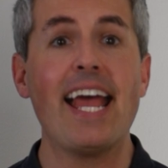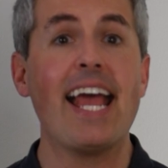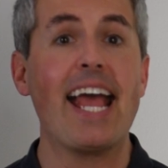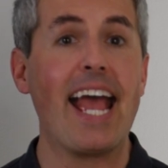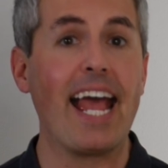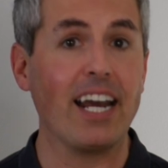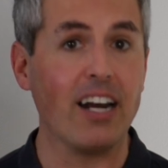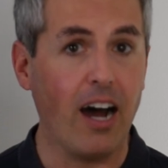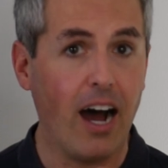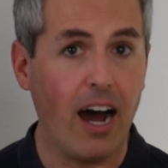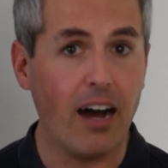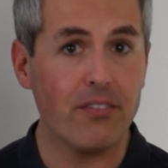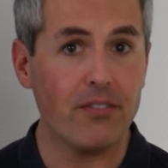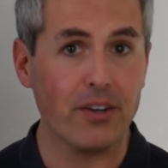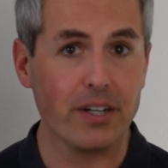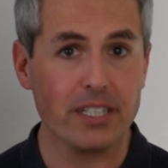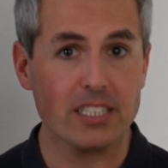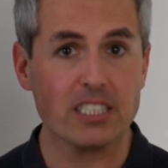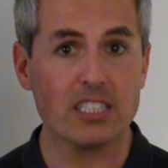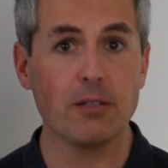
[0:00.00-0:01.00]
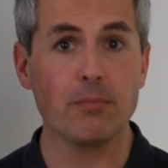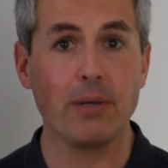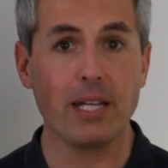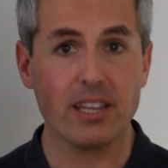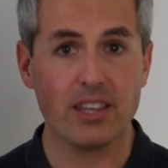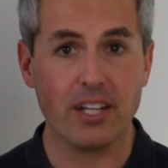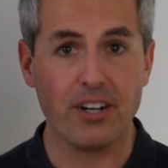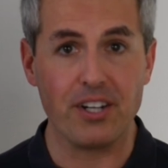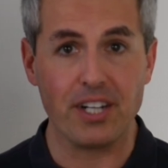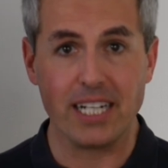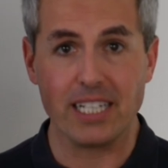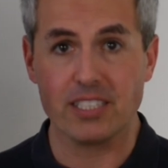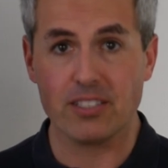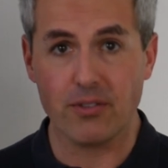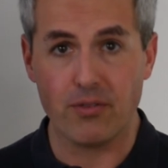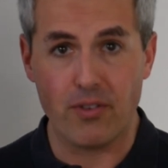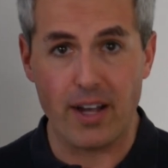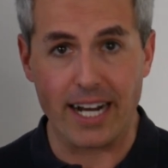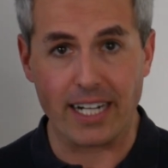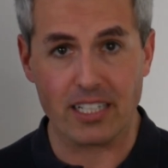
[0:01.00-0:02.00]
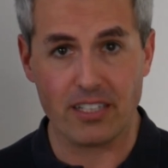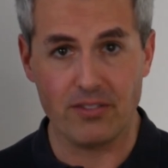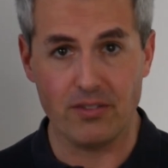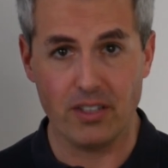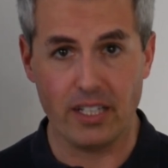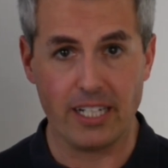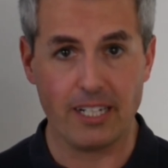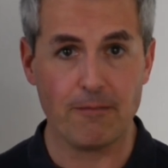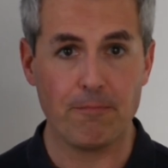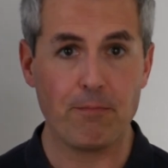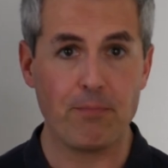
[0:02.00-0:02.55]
and offerings to meet their needs effectively.